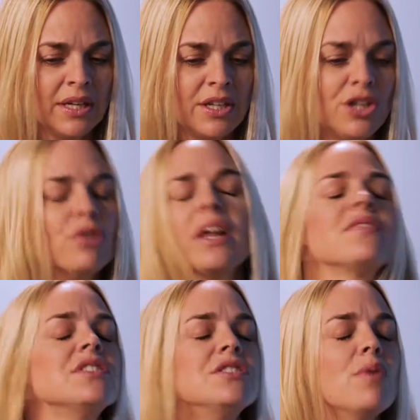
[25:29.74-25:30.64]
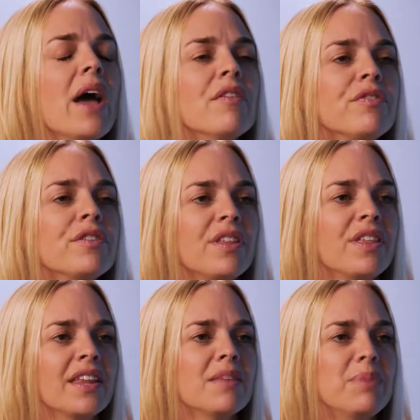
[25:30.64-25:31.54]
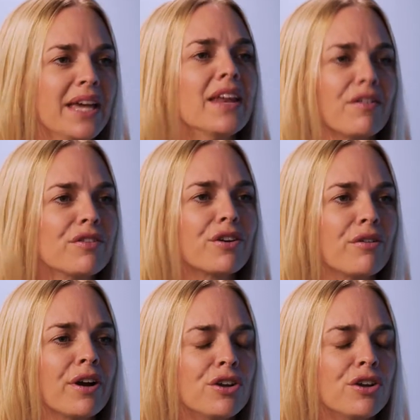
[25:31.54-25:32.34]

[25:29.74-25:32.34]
you don't have to do everything in the beginning of your career.